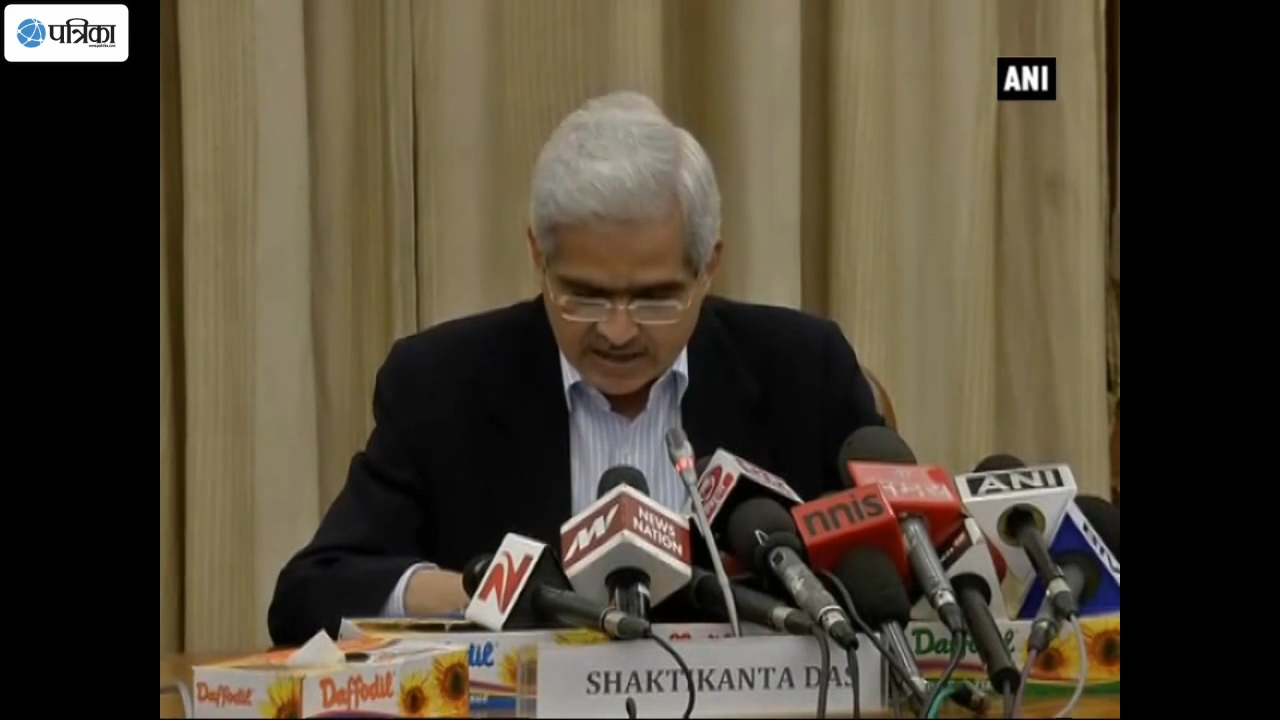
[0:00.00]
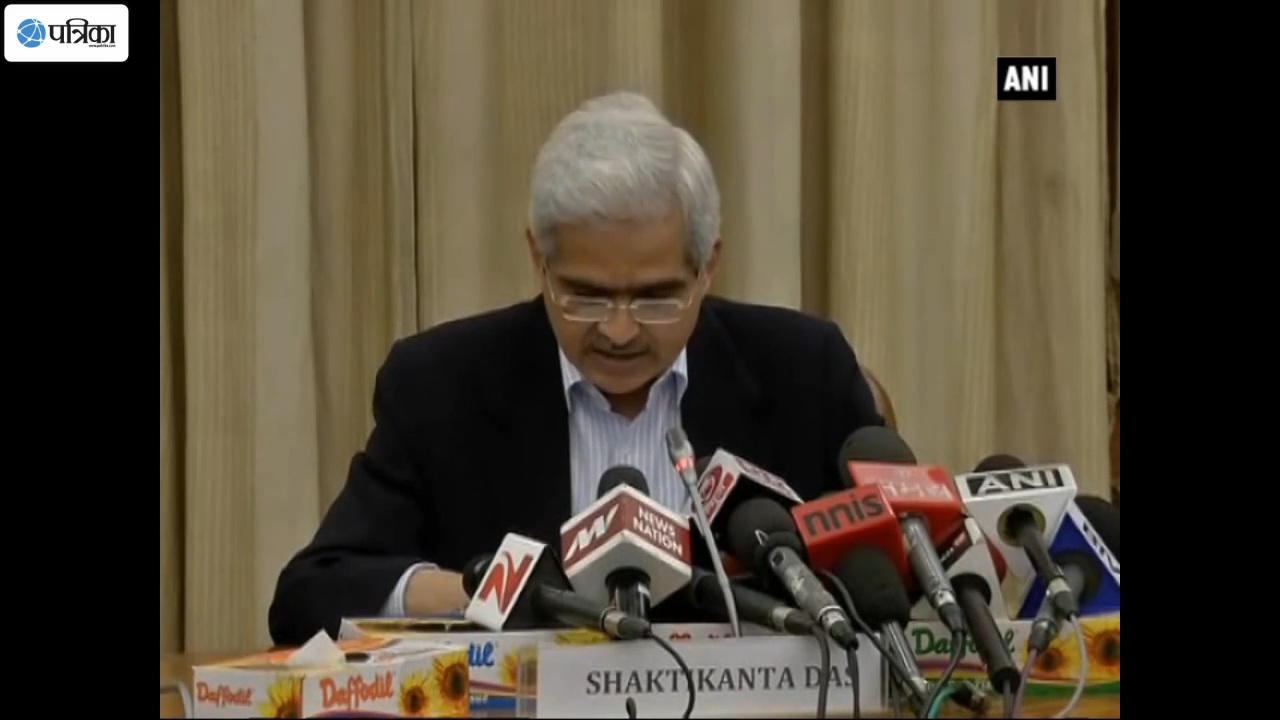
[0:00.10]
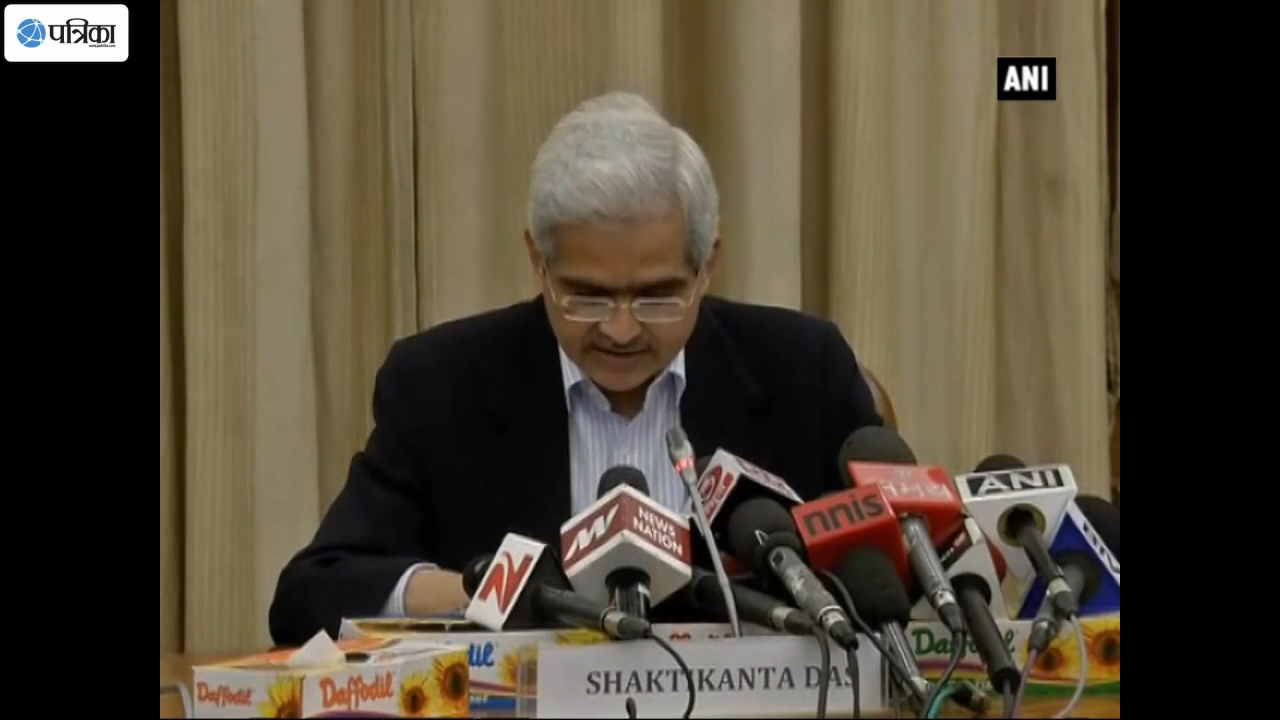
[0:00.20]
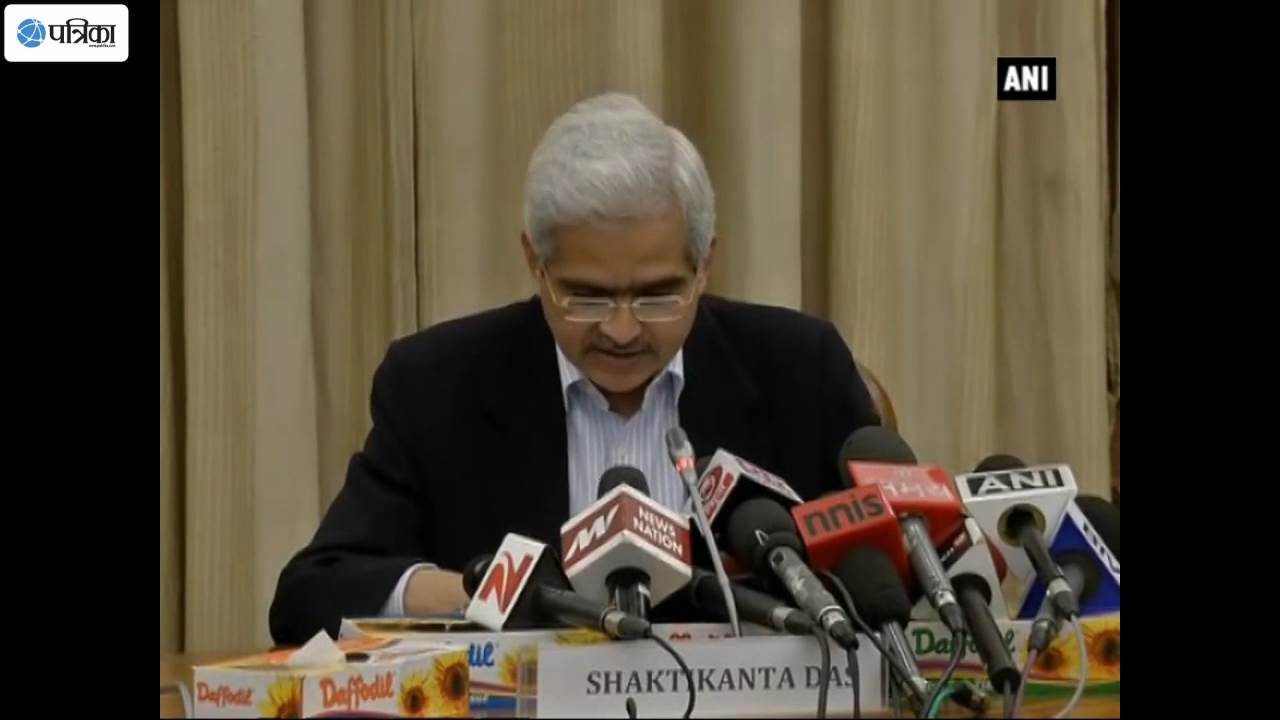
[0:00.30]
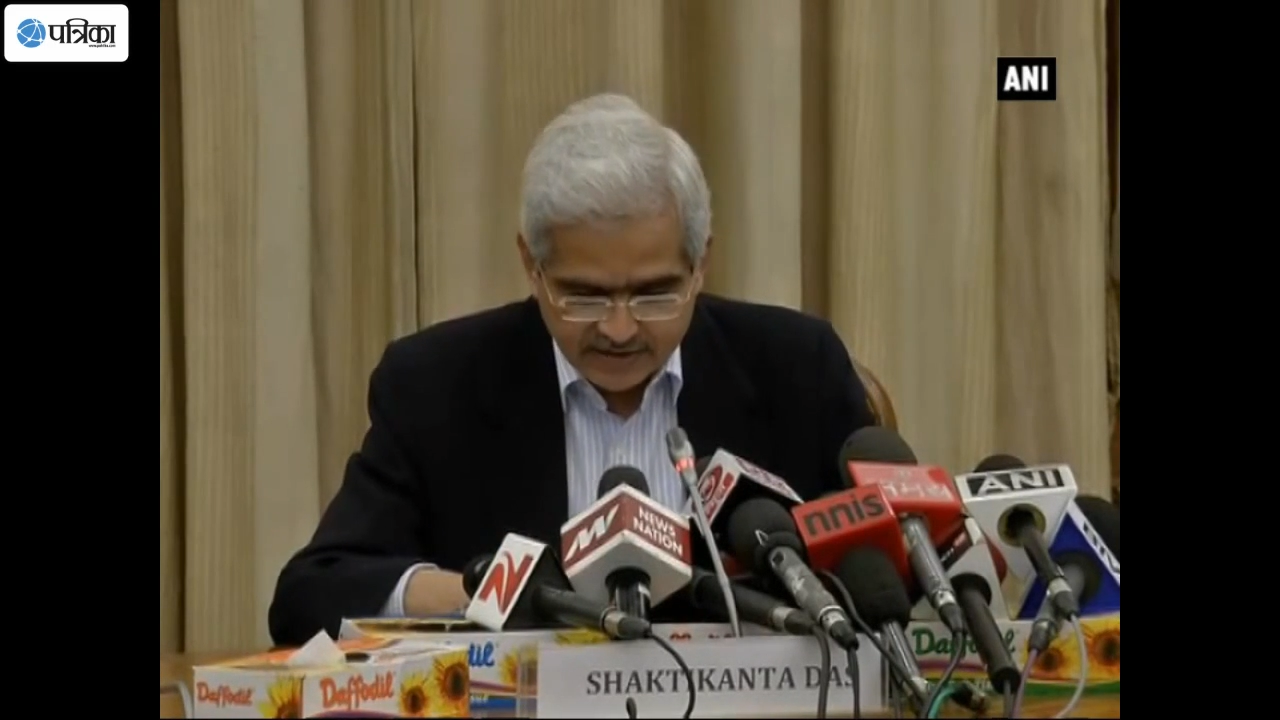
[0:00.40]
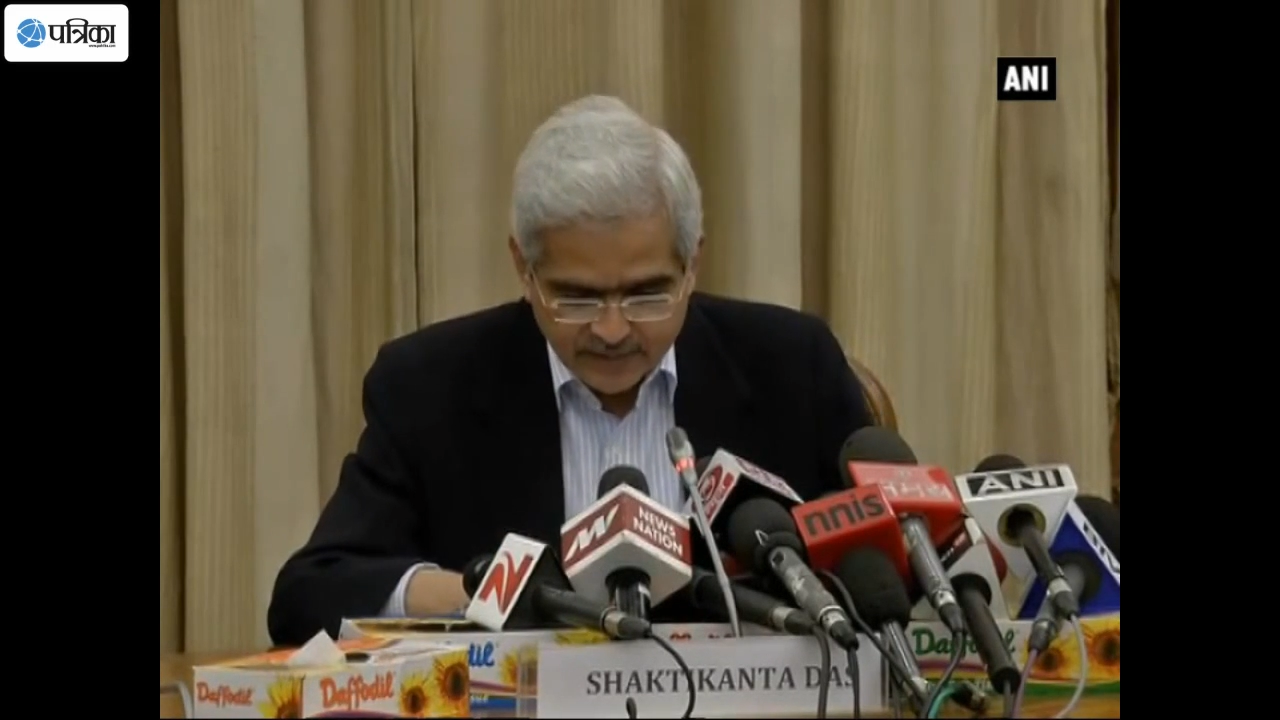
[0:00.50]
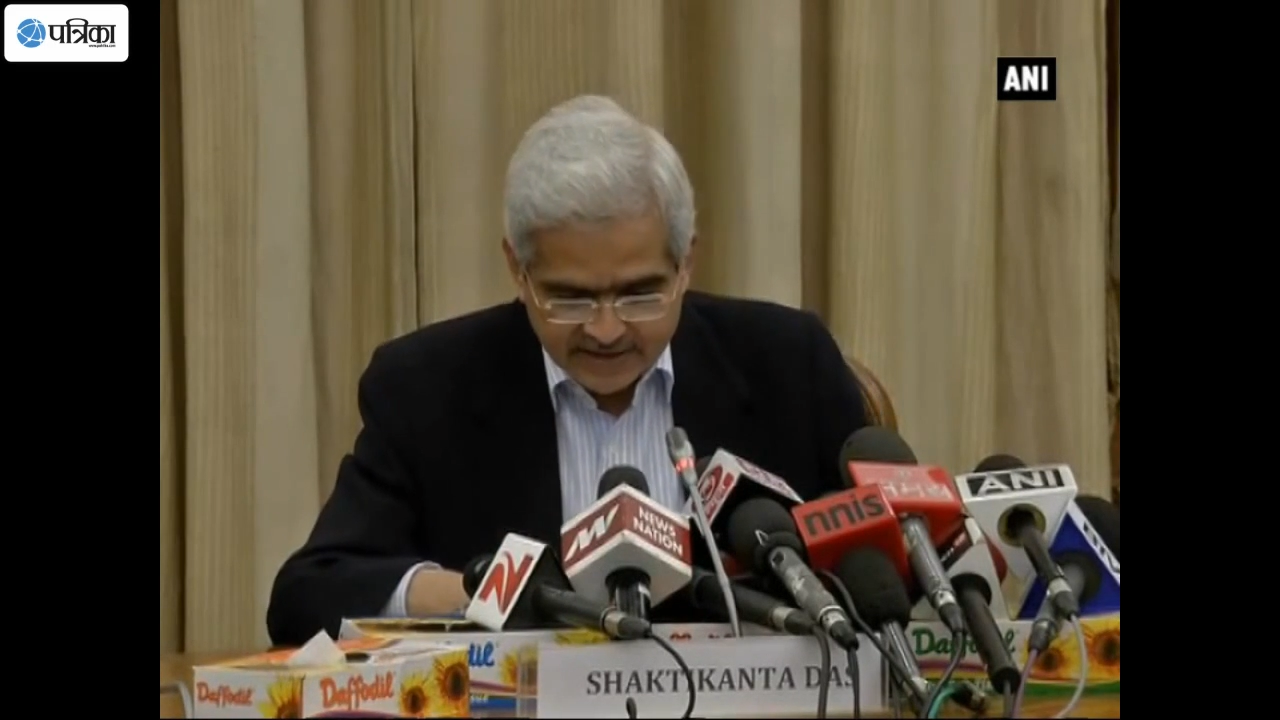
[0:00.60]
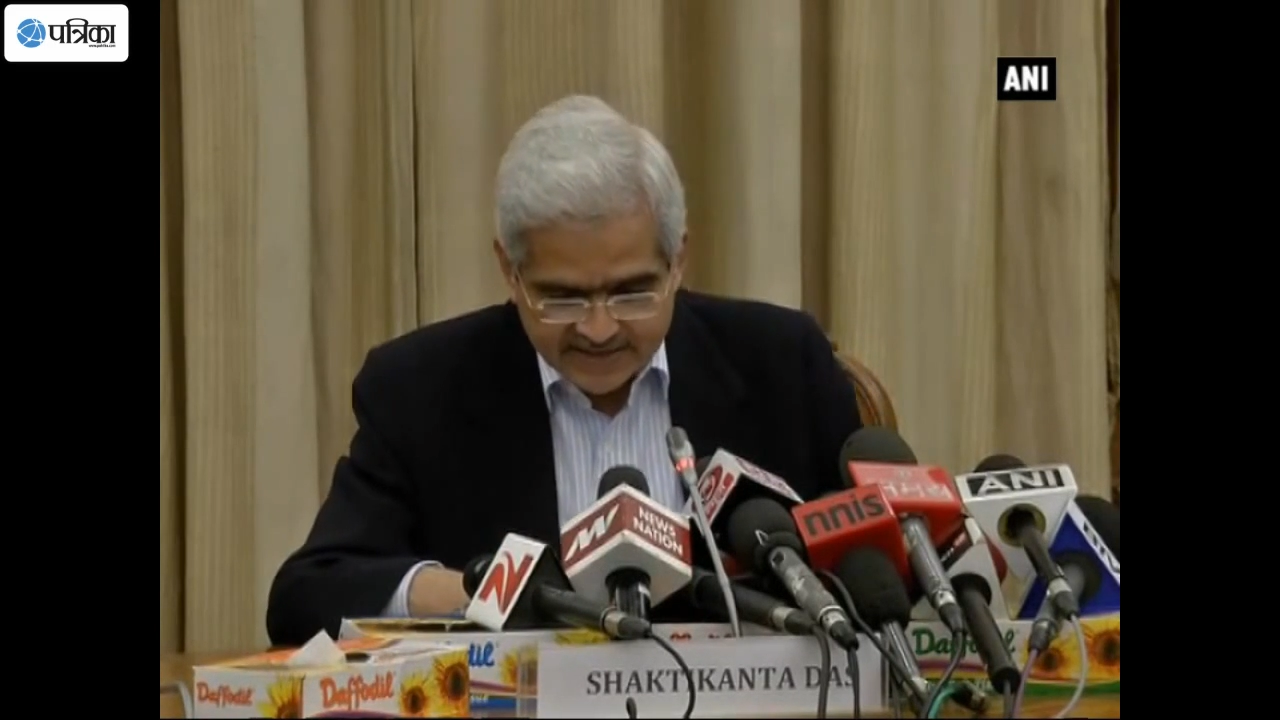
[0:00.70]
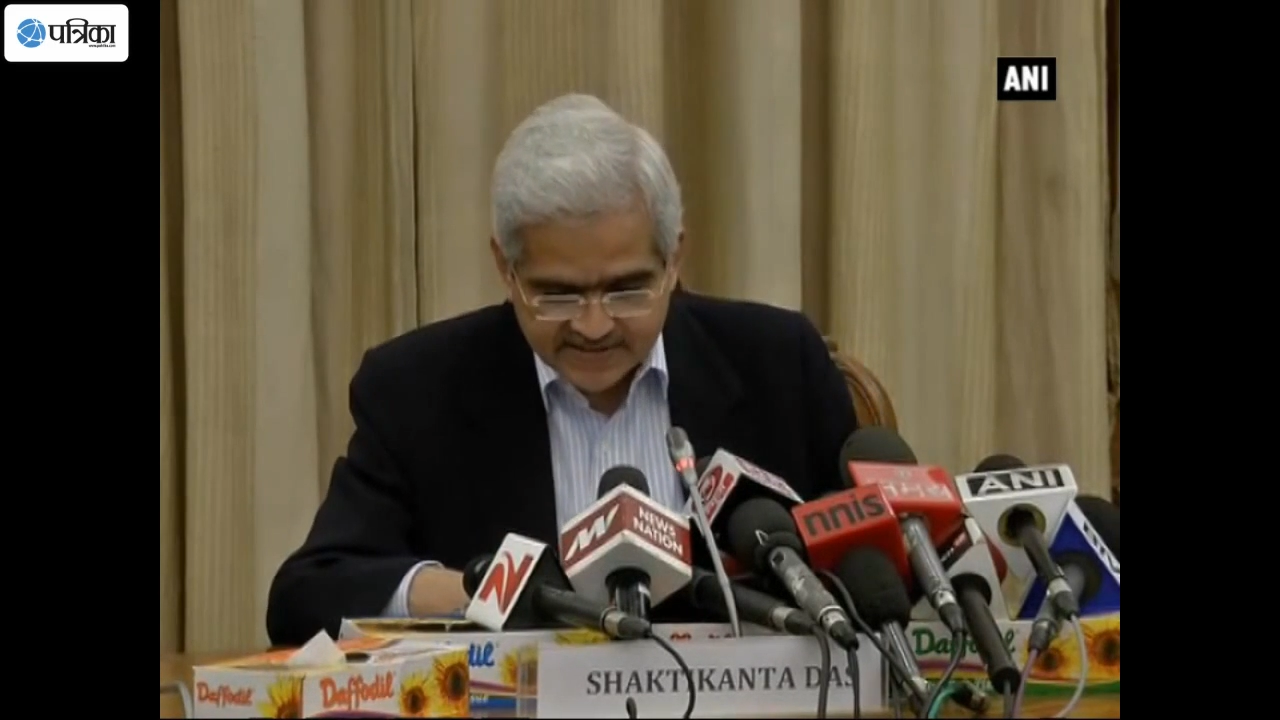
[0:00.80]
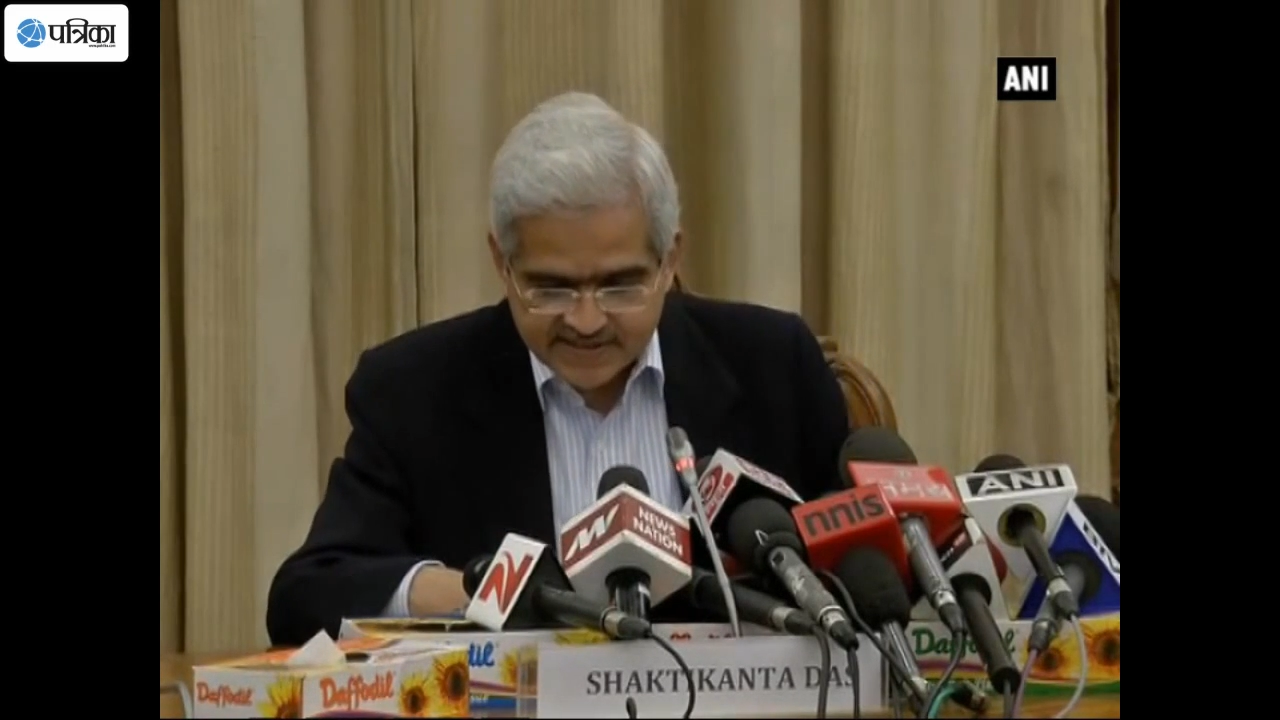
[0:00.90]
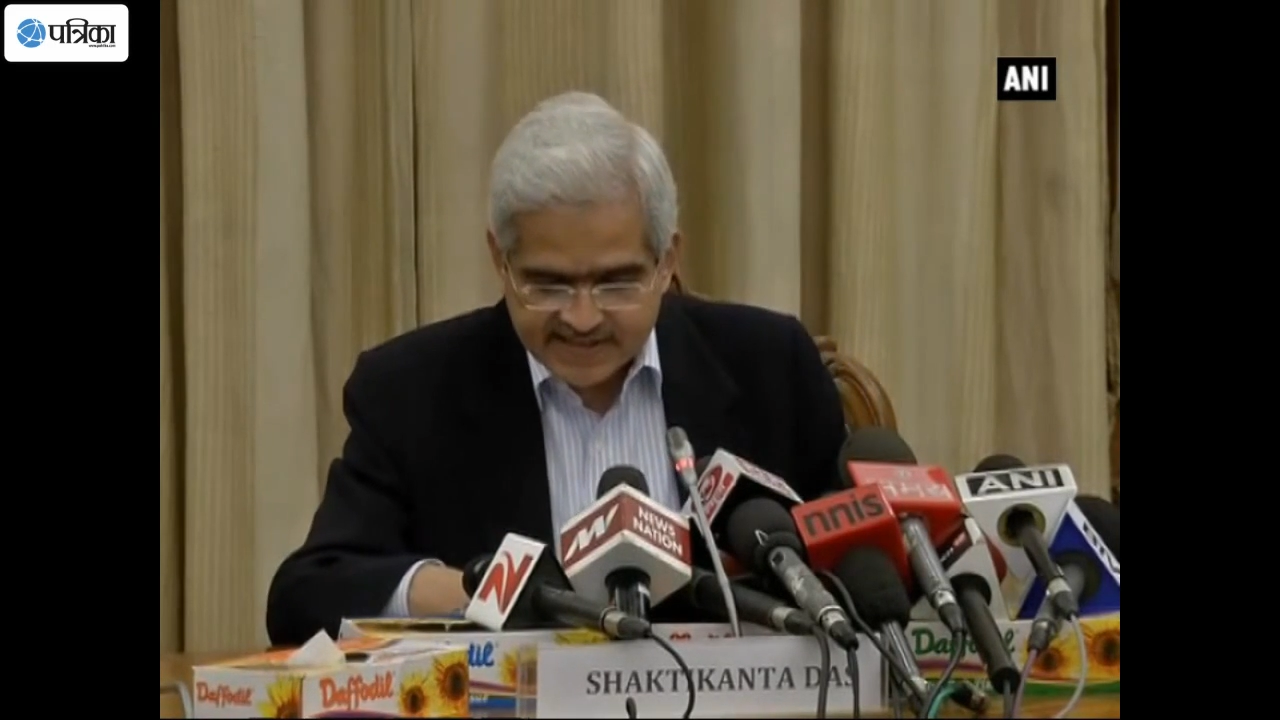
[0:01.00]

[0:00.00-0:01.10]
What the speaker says: The government has